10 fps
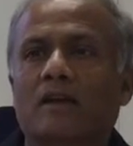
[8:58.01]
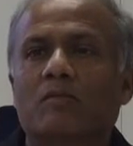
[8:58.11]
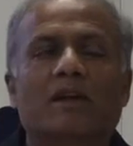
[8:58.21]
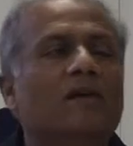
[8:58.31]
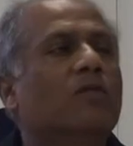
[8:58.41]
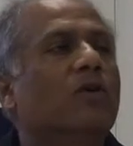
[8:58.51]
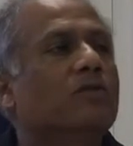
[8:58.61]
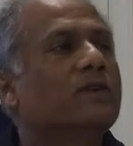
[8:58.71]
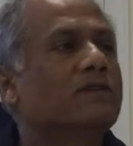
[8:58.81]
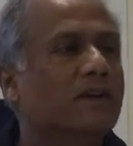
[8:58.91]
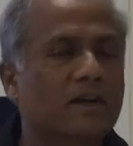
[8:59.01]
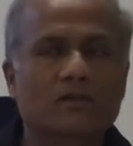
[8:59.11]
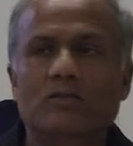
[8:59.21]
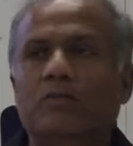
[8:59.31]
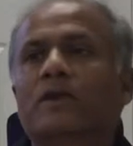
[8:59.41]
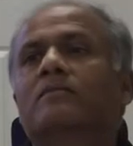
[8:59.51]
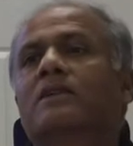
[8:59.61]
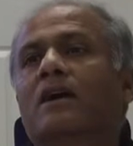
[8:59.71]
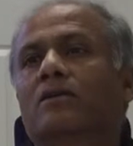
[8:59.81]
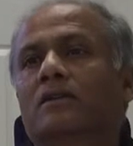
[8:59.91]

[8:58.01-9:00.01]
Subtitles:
But I'm always ready to put him down.